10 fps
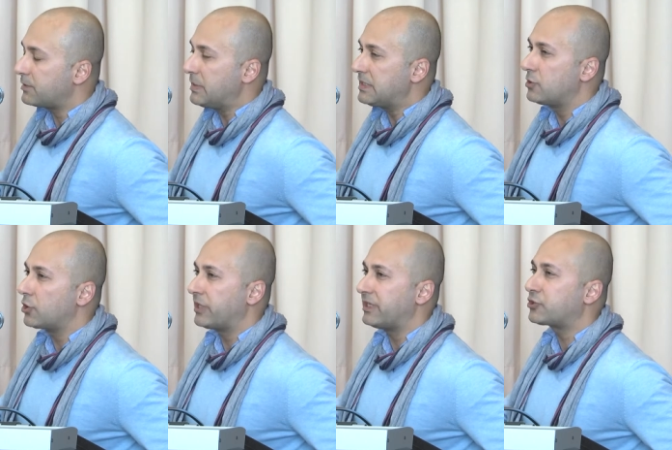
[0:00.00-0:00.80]
means
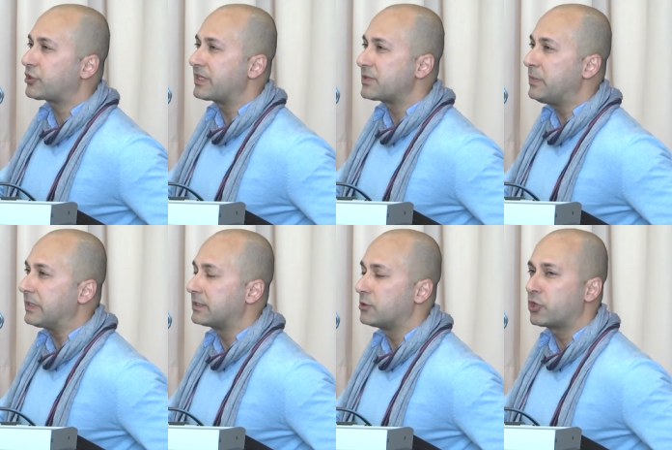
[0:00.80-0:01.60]
you cannot
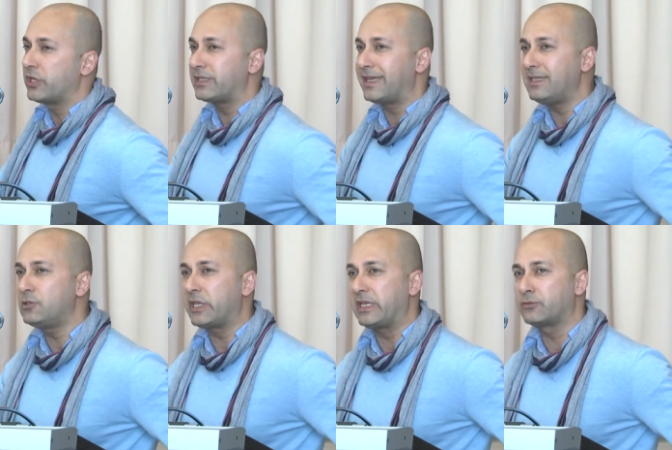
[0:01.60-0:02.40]
transmit, you cannot
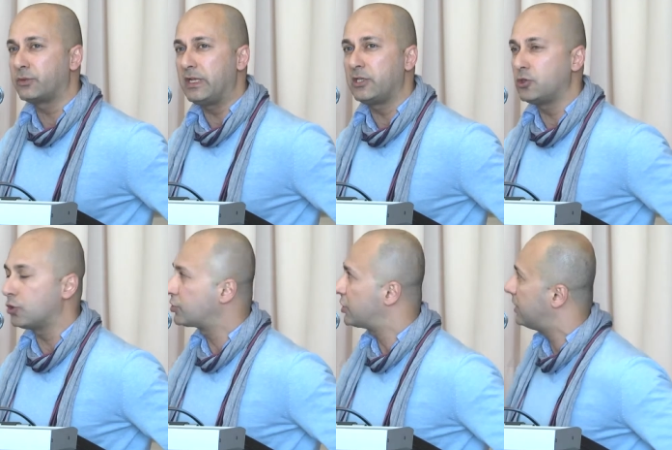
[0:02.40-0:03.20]
educate really
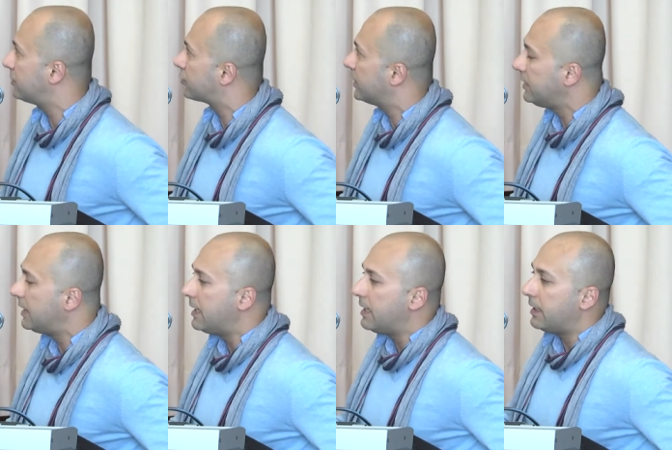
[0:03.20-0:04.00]
your
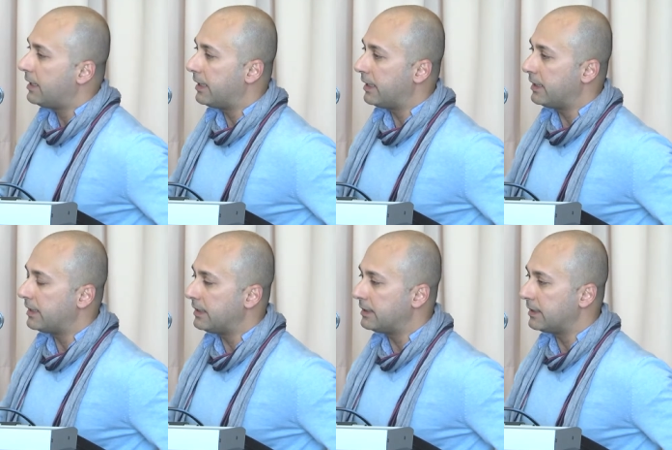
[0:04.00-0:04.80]
children
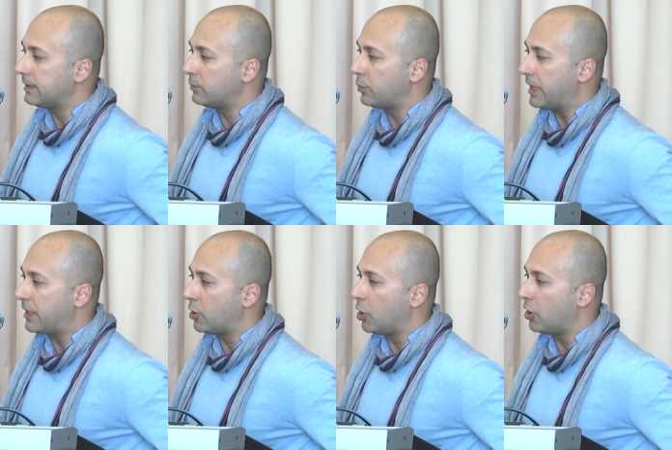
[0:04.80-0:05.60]
in a
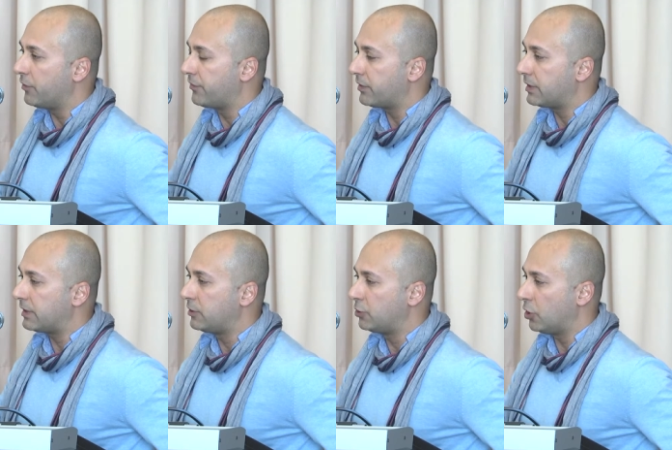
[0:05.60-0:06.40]
way of
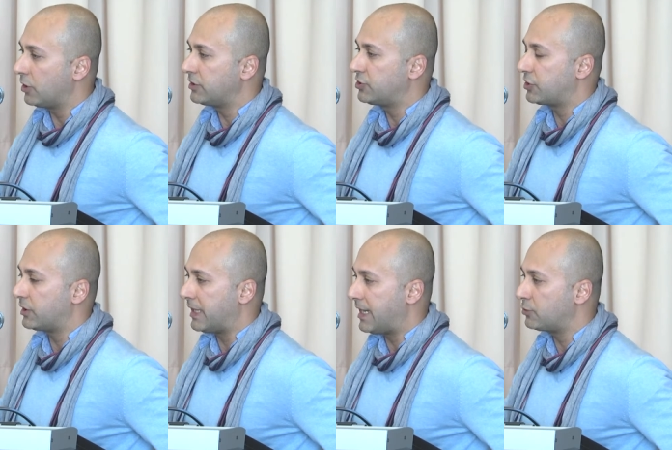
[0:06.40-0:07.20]
knowledge
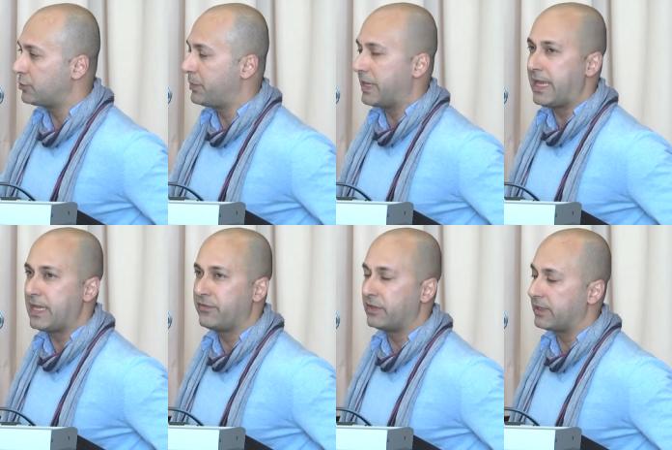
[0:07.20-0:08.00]
and how to
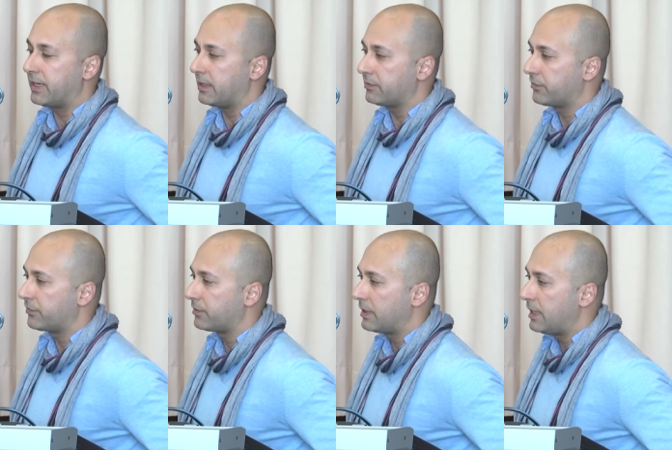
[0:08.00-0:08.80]
behave in life.